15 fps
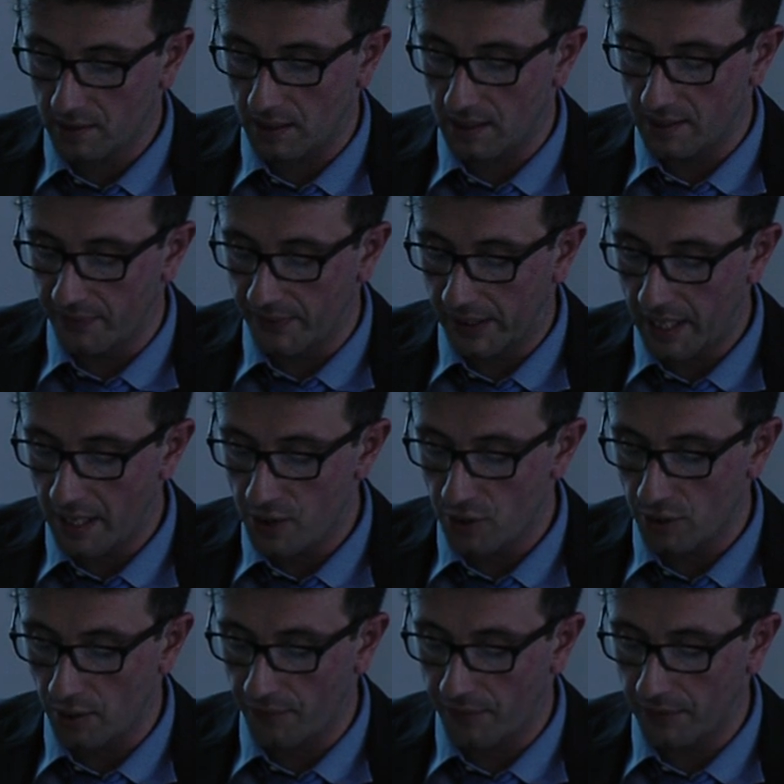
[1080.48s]

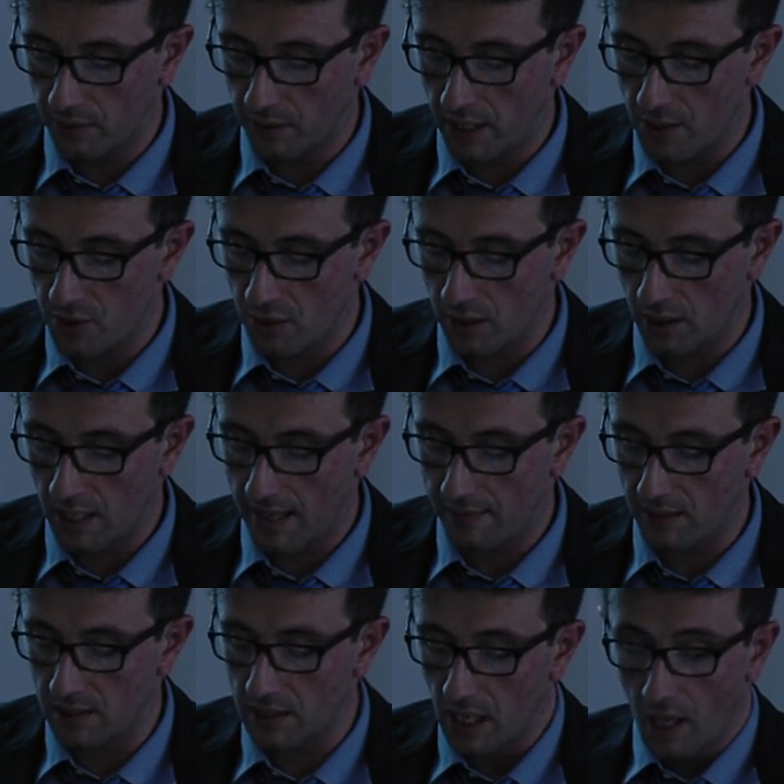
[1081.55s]
classification of educational
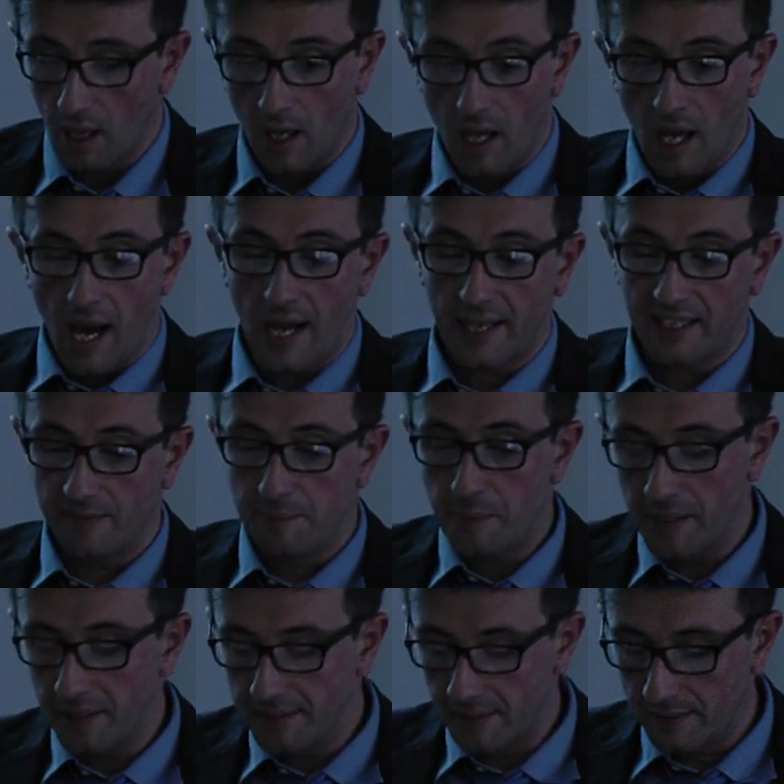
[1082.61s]
levels. I have
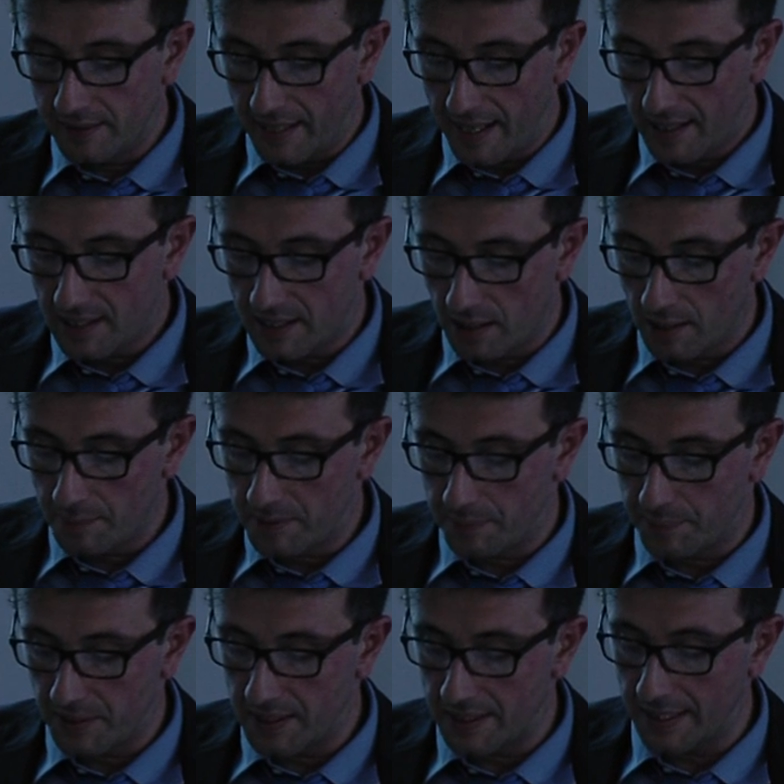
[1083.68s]
printed the excerpts
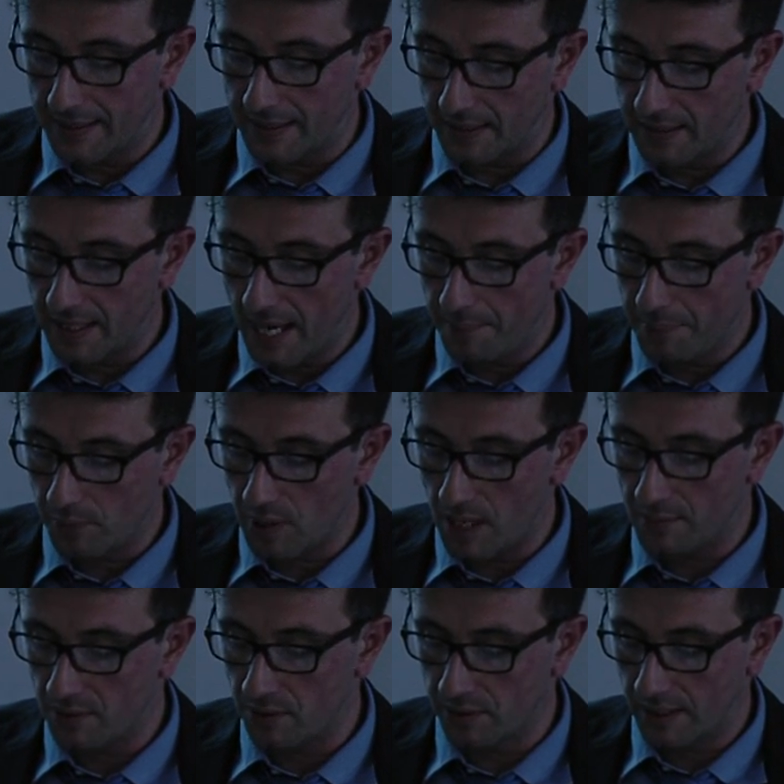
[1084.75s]
preceding the
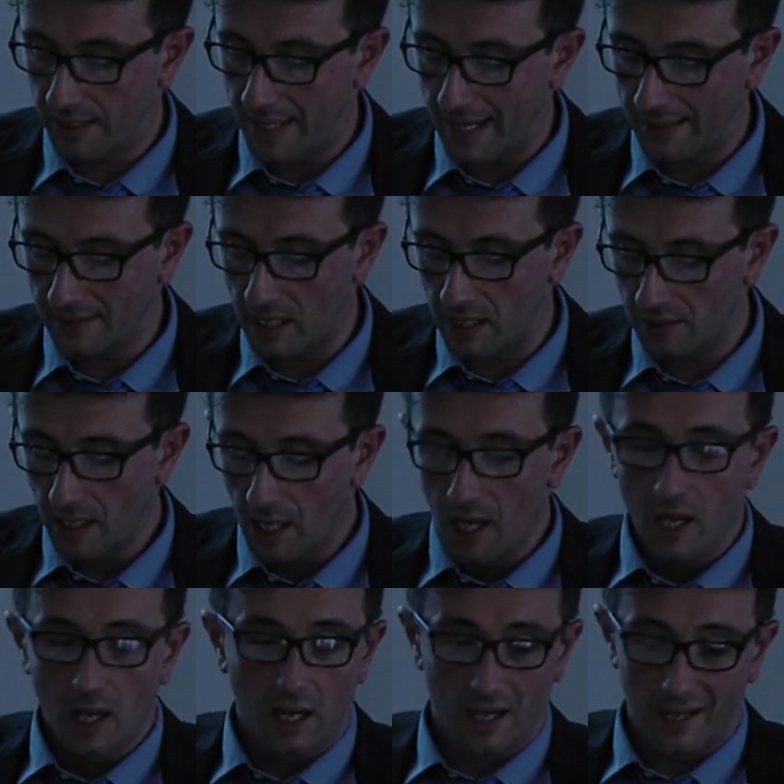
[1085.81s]
epigrams on the handout.
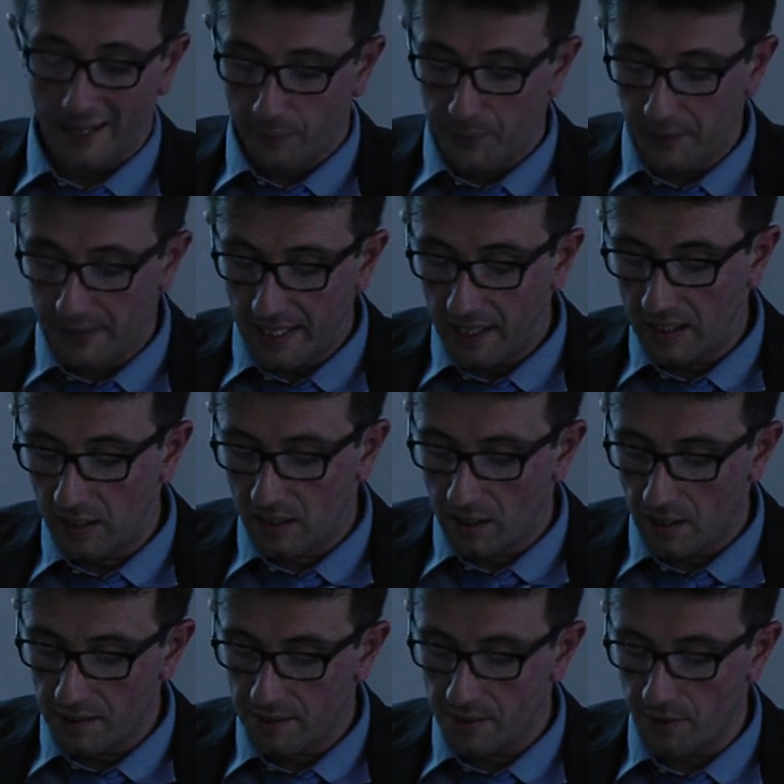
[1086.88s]
If we take a
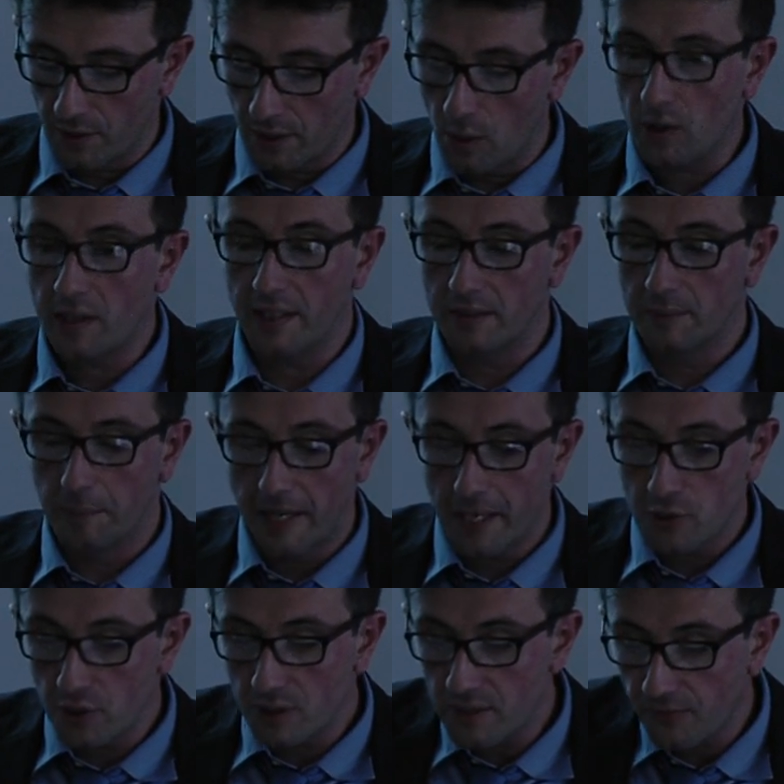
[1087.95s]
cursory look at
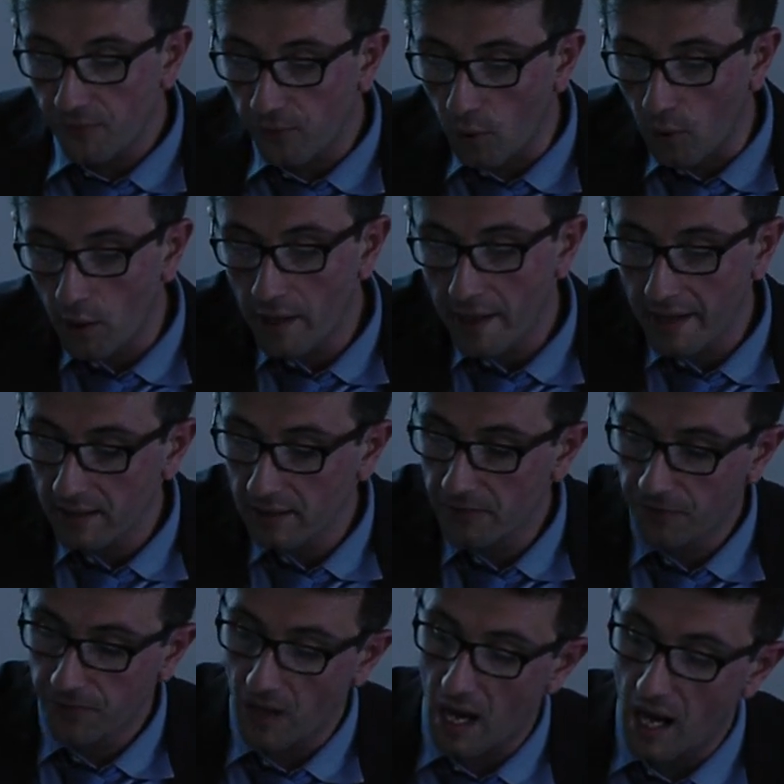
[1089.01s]
pages 4 and
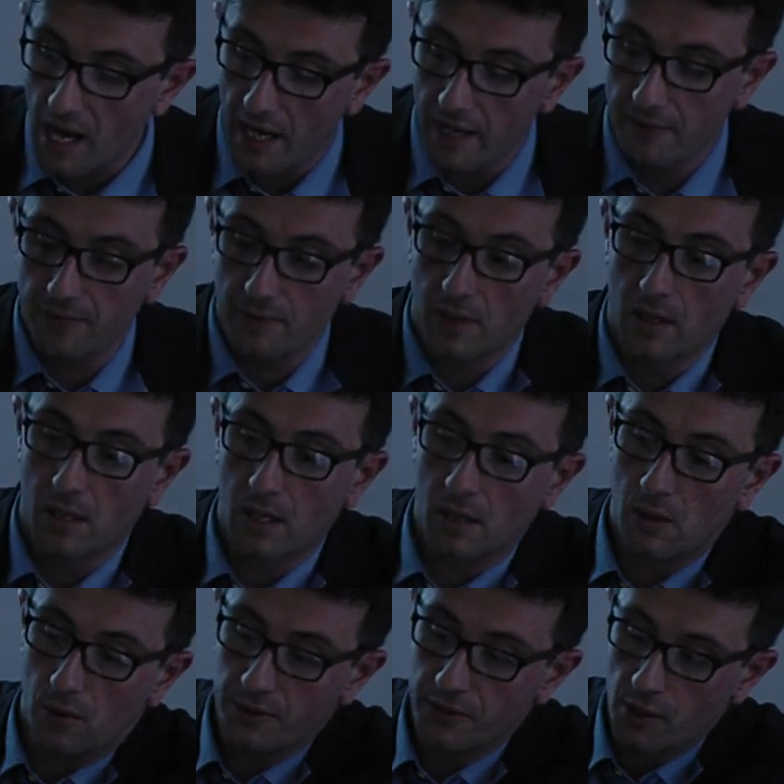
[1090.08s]
5
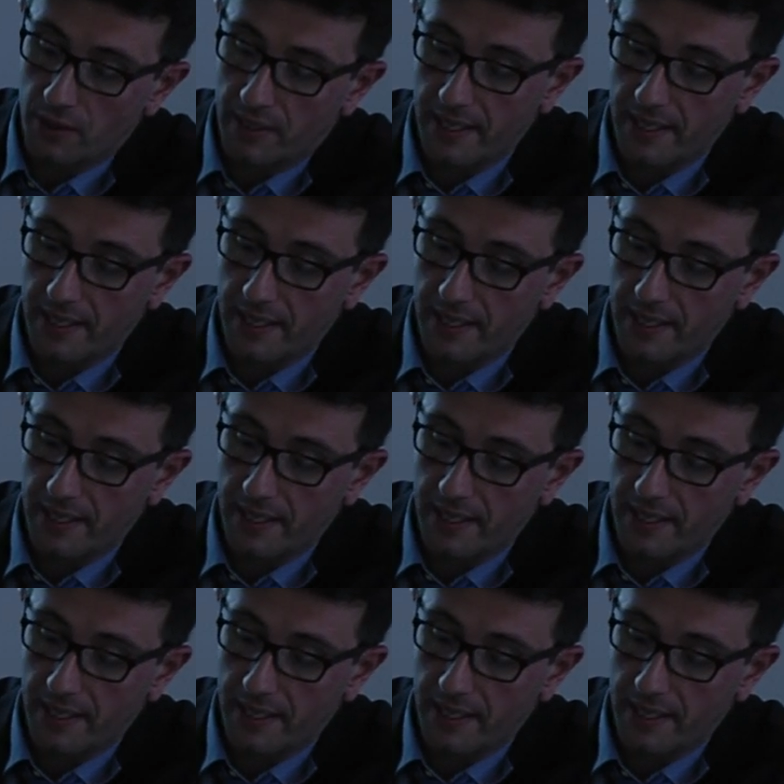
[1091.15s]
on your